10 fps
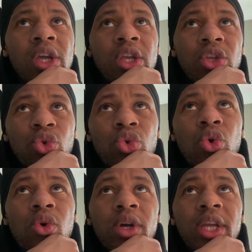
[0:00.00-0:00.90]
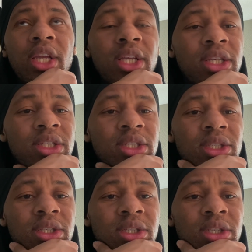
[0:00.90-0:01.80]
You going east
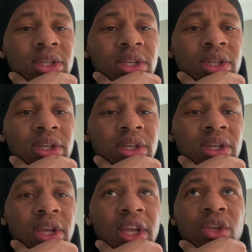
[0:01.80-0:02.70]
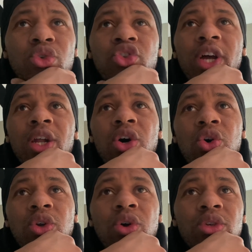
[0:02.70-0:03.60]
and you trying to
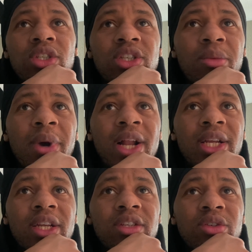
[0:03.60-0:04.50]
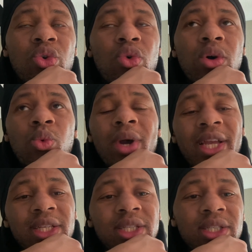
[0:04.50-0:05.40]
hold on to somebody that's going
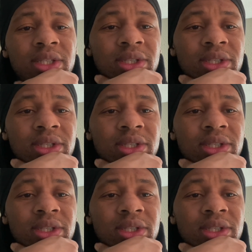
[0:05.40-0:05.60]
west.